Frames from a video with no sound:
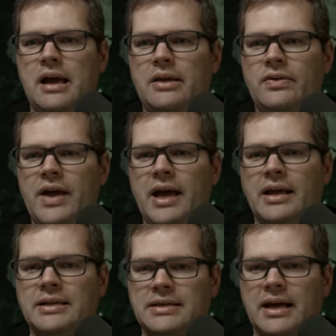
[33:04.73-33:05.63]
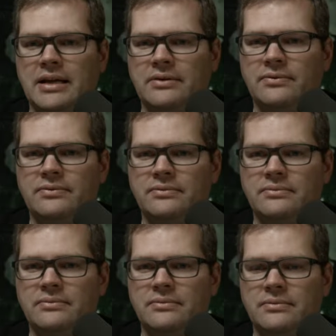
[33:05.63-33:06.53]
that has
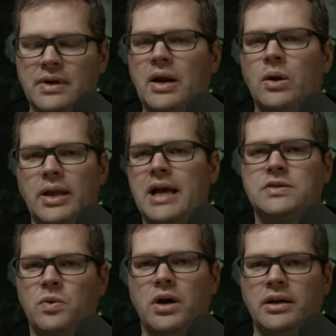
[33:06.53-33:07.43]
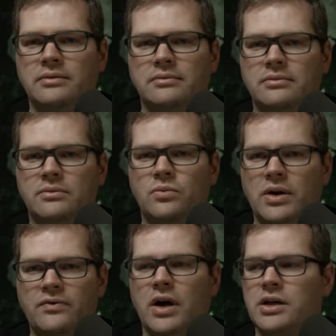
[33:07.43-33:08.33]
it only has one
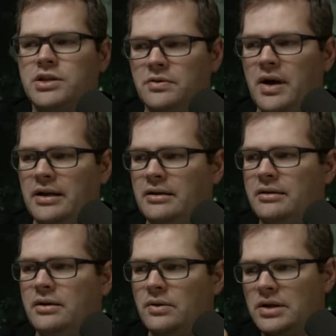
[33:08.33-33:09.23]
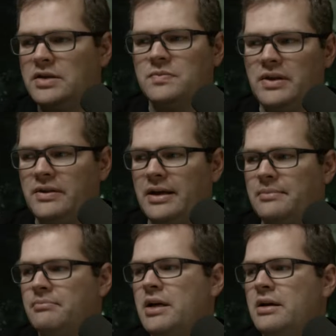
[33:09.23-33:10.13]
function, right? It only does one thing.
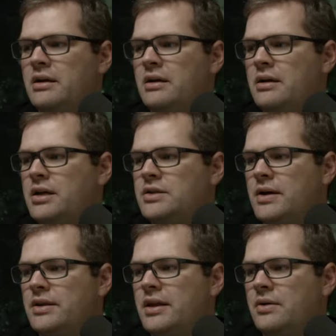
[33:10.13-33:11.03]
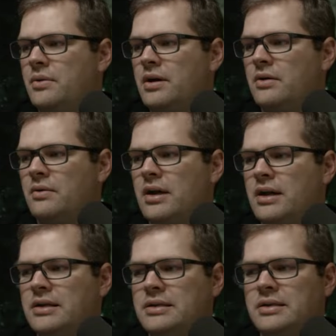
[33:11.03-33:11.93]
So I think we're going to run
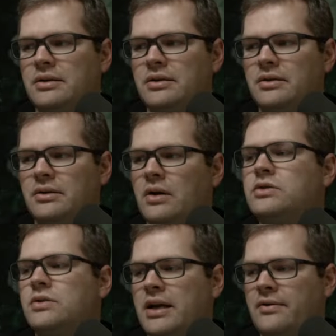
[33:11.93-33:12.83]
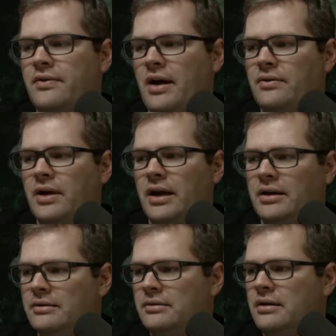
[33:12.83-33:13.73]
into, $295. Okay.
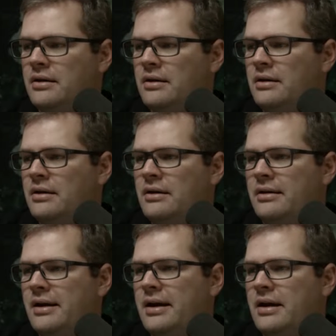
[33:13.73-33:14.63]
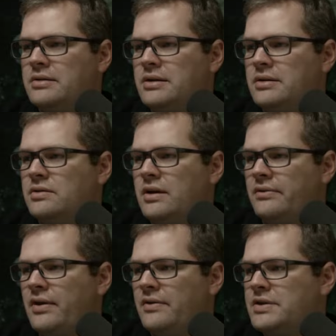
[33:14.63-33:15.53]
AK, you said
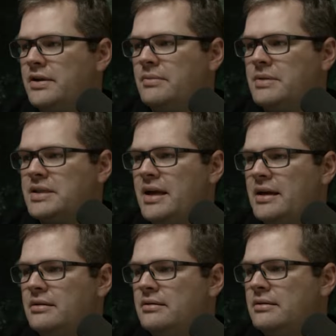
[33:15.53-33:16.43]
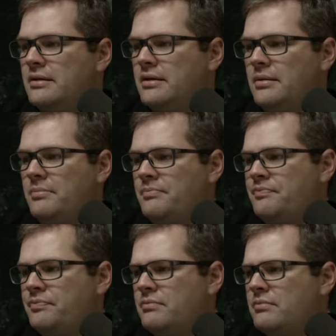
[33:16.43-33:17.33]
$295. Sorry, I missed that.
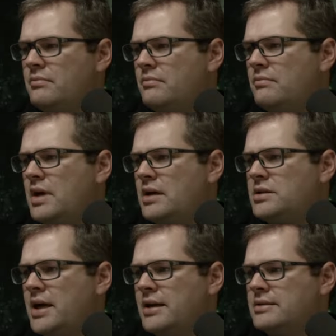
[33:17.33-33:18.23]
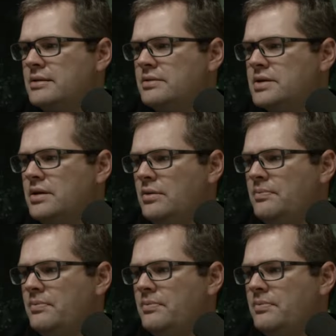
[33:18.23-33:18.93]
My chat is a little slow.